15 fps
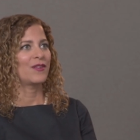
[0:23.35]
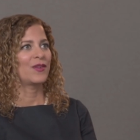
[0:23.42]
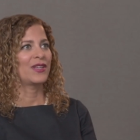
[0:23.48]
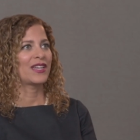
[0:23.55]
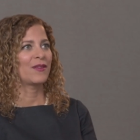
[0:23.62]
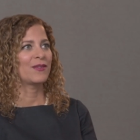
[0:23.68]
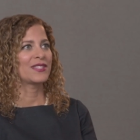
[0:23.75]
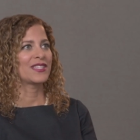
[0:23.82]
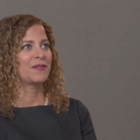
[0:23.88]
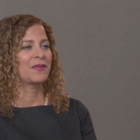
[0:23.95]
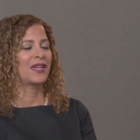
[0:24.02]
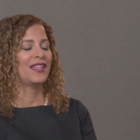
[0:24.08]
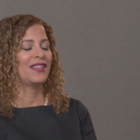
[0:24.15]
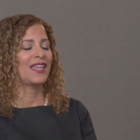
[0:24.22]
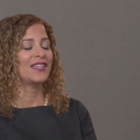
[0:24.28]
When I was in
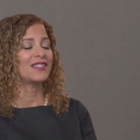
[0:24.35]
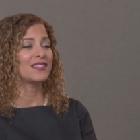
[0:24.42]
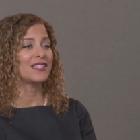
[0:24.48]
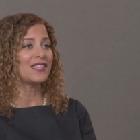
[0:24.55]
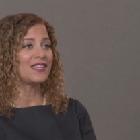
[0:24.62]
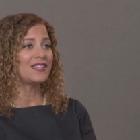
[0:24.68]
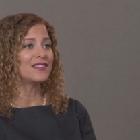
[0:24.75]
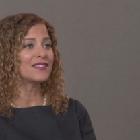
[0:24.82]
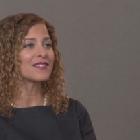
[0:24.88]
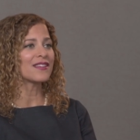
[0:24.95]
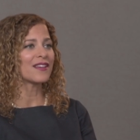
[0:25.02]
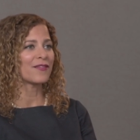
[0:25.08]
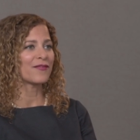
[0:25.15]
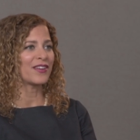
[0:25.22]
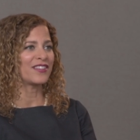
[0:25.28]
my late
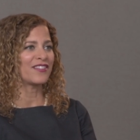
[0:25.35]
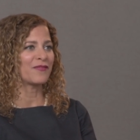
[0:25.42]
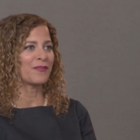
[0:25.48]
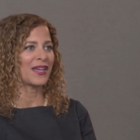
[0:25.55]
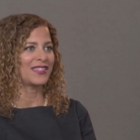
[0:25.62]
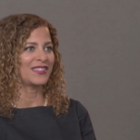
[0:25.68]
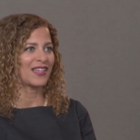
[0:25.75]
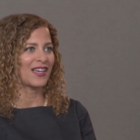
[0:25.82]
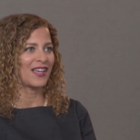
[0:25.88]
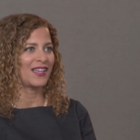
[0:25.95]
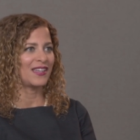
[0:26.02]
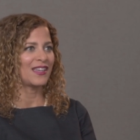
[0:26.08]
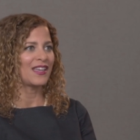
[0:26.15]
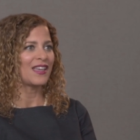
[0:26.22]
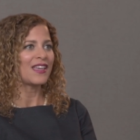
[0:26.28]
teens, a friend of mine
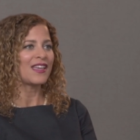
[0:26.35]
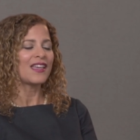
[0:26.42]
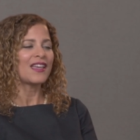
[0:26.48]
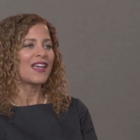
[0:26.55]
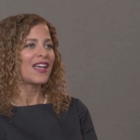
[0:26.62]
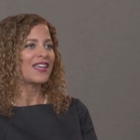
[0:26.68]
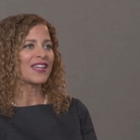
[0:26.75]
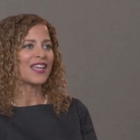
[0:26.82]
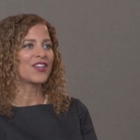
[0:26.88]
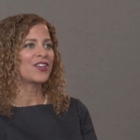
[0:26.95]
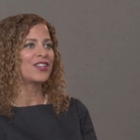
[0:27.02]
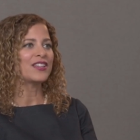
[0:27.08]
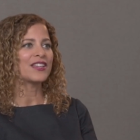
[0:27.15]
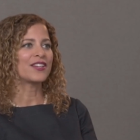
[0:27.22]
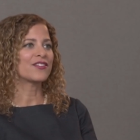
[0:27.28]
died, and I
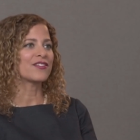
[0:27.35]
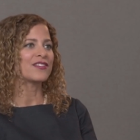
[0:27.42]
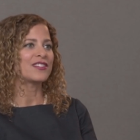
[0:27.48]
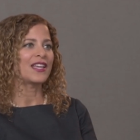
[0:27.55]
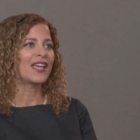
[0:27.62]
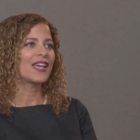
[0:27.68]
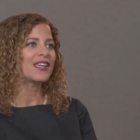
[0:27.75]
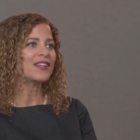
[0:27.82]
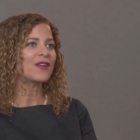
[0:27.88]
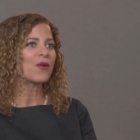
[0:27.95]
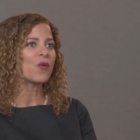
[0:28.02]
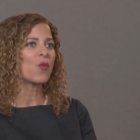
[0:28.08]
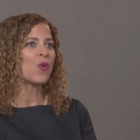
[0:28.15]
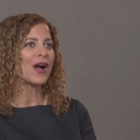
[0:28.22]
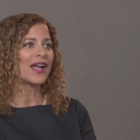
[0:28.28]
couldn't understand
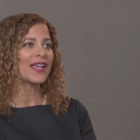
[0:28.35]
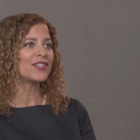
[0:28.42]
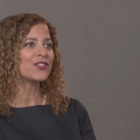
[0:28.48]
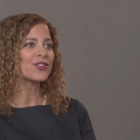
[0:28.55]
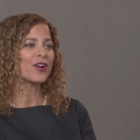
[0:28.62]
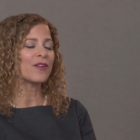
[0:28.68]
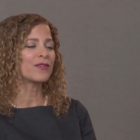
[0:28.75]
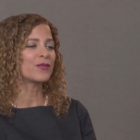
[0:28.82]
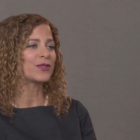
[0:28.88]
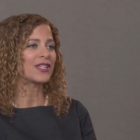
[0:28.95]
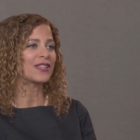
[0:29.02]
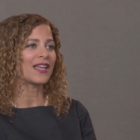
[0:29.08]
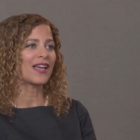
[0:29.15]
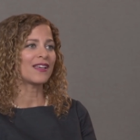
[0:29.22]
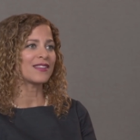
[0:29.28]
why Jehovah would
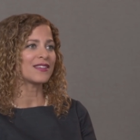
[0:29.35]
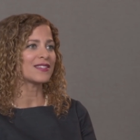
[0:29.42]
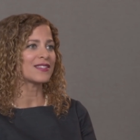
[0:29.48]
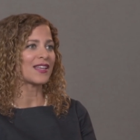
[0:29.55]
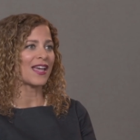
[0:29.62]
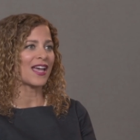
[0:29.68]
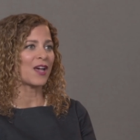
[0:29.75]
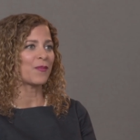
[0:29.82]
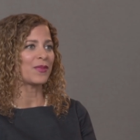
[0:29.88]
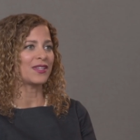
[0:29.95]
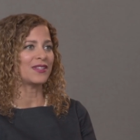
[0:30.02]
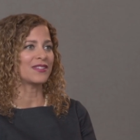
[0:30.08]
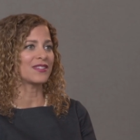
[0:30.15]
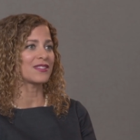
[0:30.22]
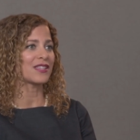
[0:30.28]
allow this to
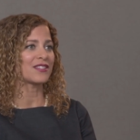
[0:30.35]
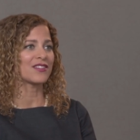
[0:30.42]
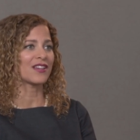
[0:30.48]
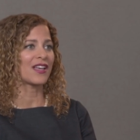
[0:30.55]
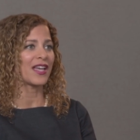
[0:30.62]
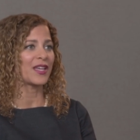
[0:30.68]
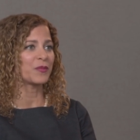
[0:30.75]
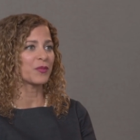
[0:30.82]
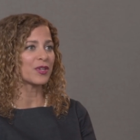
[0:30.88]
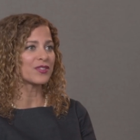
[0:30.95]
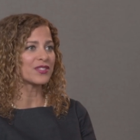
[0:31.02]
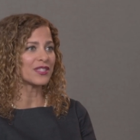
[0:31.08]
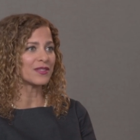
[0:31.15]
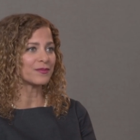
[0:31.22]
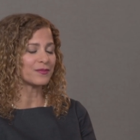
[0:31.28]
happen to such a kind
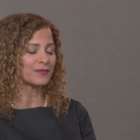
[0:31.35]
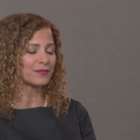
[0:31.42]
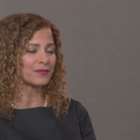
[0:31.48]
person.